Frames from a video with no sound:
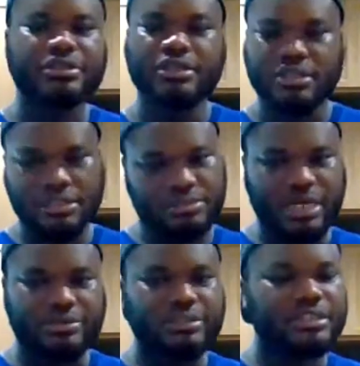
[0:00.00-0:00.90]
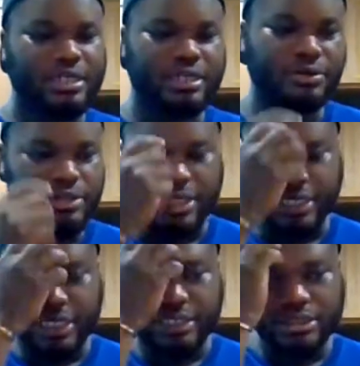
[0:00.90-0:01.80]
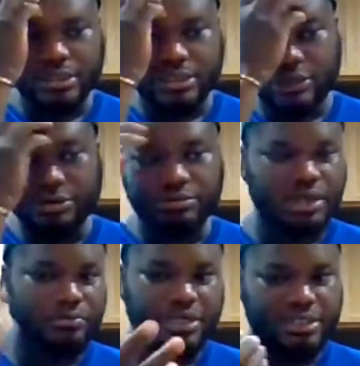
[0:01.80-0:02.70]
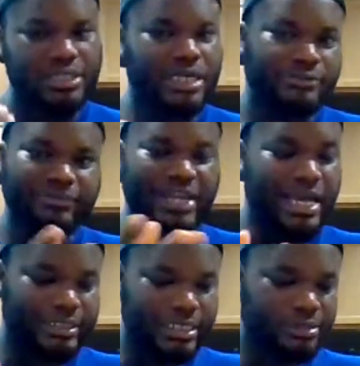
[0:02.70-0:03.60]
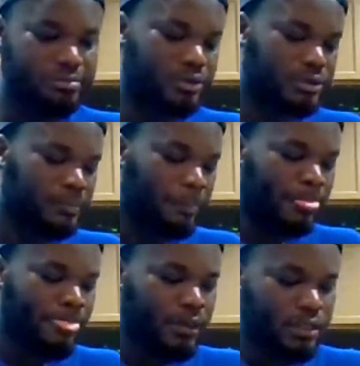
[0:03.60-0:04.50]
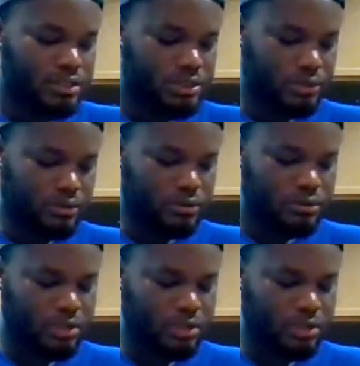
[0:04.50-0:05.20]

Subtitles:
it's bouncy and all that. Like, it's not great when it's like flat anymore. So